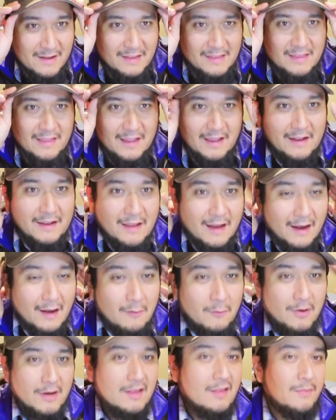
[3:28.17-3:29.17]
Then I
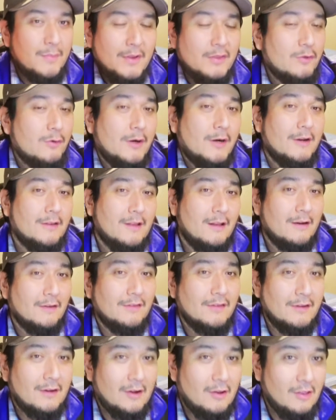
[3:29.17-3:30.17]
wouldn't spend $300
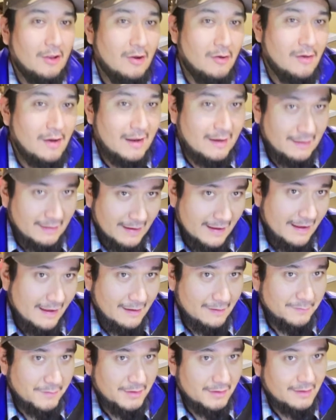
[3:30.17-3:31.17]
on a cologne like
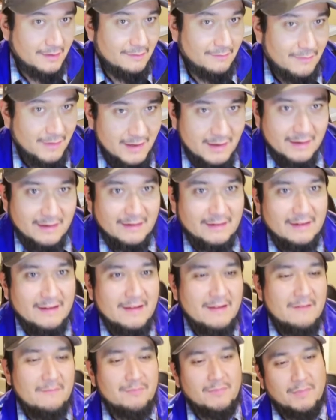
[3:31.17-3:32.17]
that. I mean, come on.
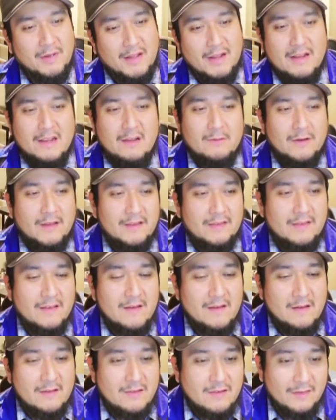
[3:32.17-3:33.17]
But anyways,
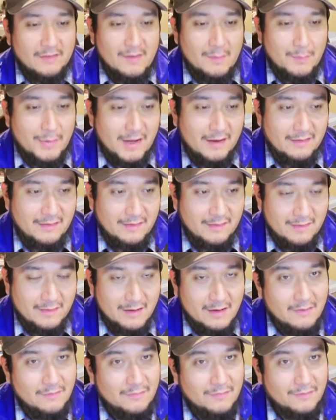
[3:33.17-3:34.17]
just the box
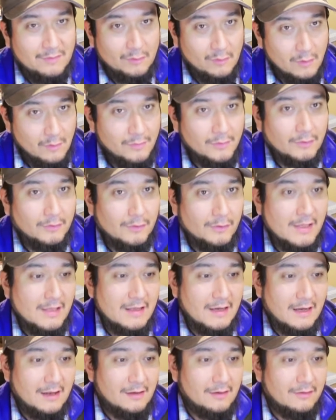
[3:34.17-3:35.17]
itself sold for
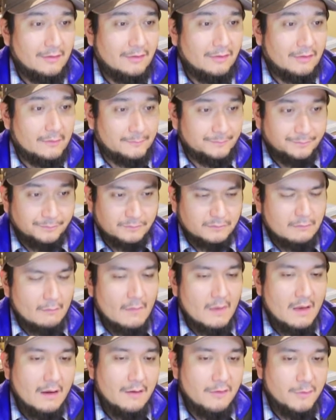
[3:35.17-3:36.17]
$30.
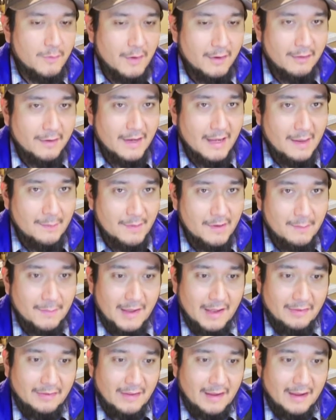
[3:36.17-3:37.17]
I was very happy
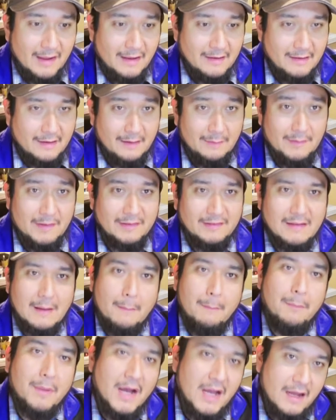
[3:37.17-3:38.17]
about that. And I mean, it's
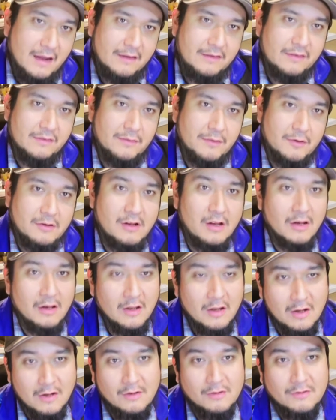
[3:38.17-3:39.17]
a box for a
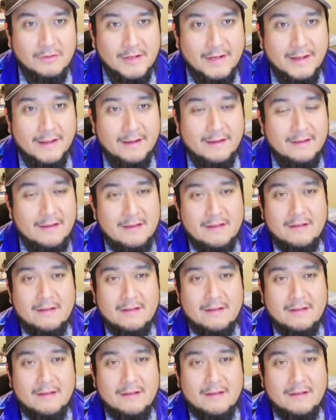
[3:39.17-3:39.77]
cologne that I,